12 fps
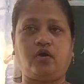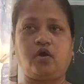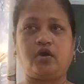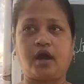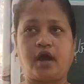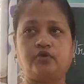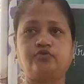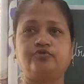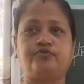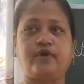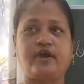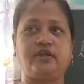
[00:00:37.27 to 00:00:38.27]
or how to
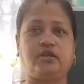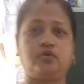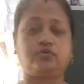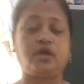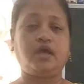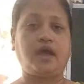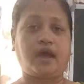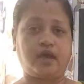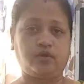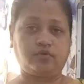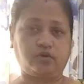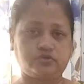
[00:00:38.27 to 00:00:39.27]
find out.
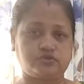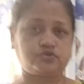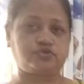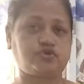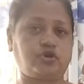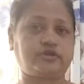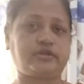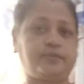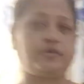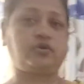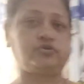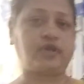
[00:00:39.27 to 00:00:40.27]
I also talked
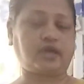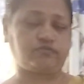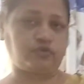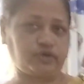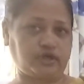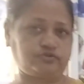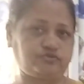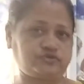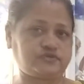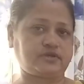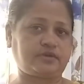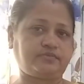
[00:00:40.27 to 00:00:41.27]
about
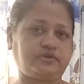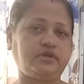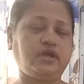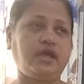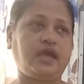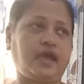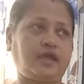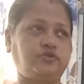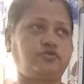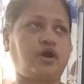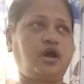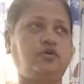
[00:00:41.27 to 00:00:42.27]
Avogadro's number and
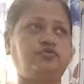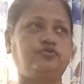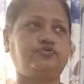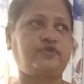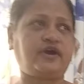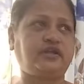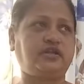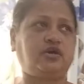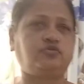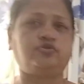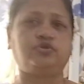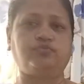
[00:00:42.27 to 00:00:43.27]
how to find
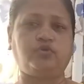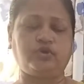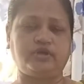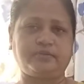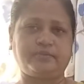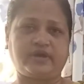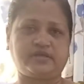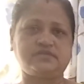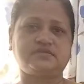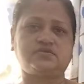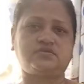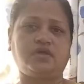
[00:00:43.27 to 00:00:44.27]
out the molar
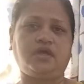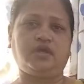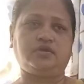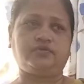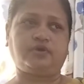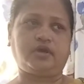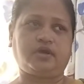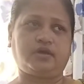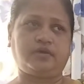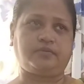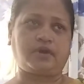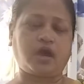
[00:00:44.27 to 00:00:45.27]
mass.
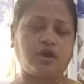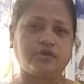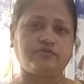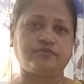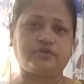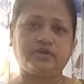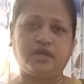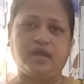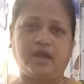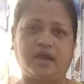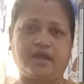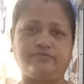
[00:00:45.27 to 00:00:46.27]
However,
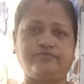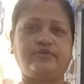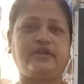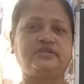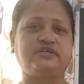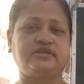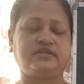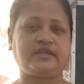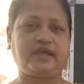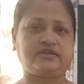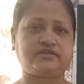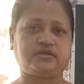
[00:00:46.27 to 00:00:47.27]
I felt
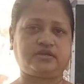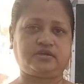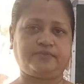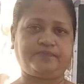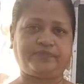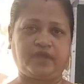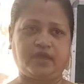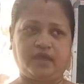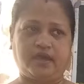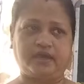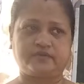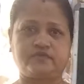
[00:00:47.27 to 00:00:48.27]
that
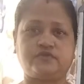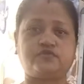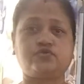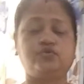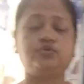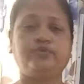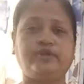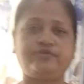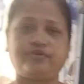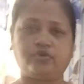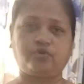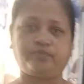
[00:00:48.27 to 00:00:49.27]
as the school
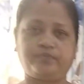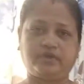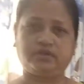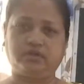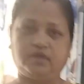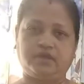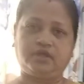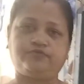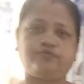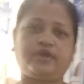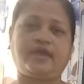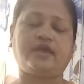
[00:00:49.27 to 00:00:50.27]
will reopen,
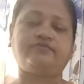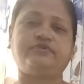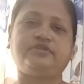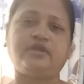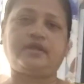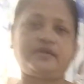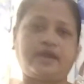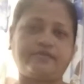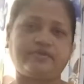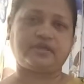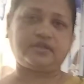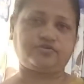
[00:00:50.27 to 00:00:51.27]
if we have a
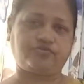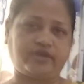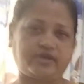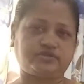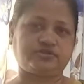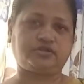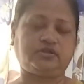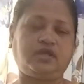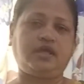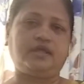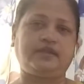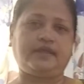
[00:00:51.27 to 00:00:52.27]
direct interaction,
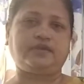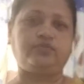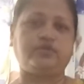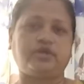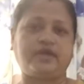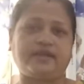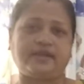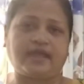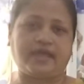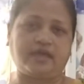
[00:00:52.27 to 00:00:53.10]
then you can